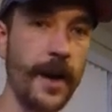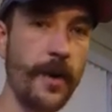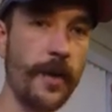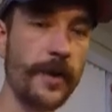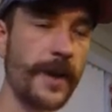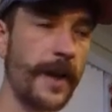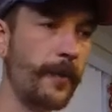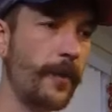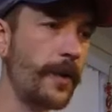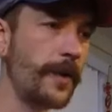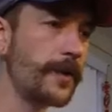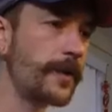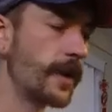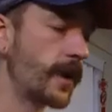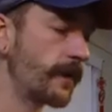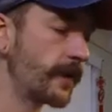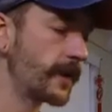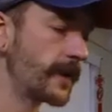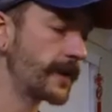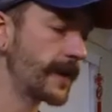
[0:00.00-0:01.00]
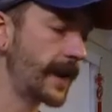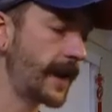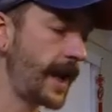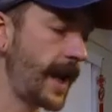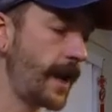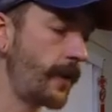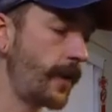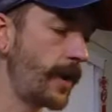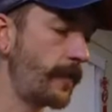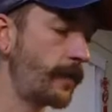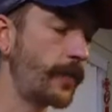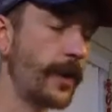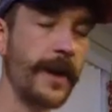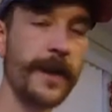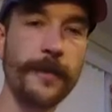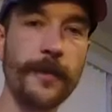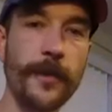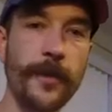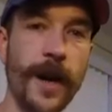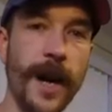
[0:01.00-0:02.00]
which I'm always nervous because I kind of want to bring
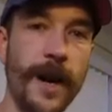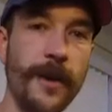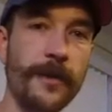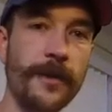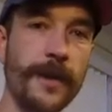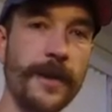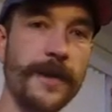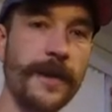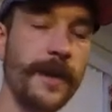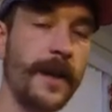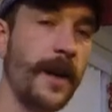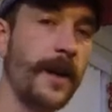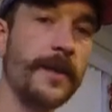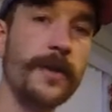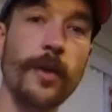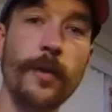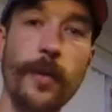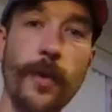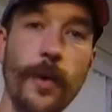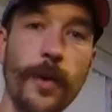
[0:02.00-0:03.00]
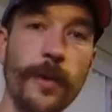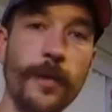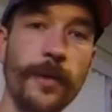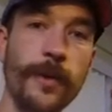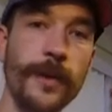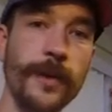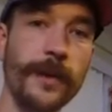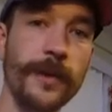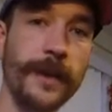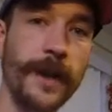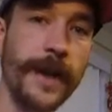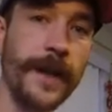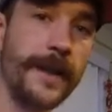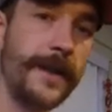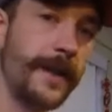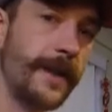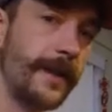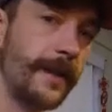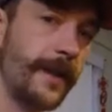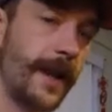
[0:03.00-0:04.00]
them around because they are so portable and
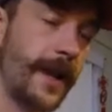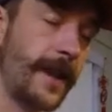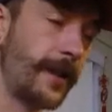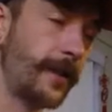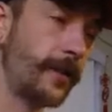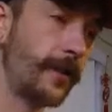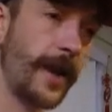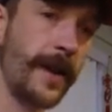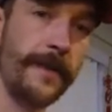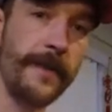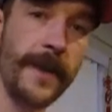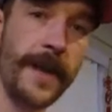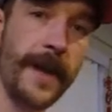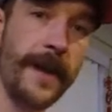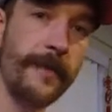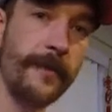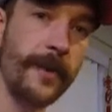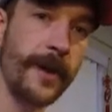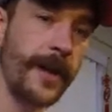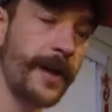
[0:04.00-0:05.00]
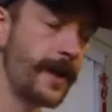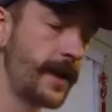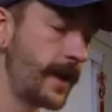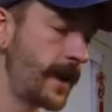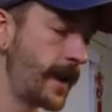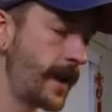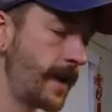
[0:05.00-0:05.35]
light, and they're great for that way.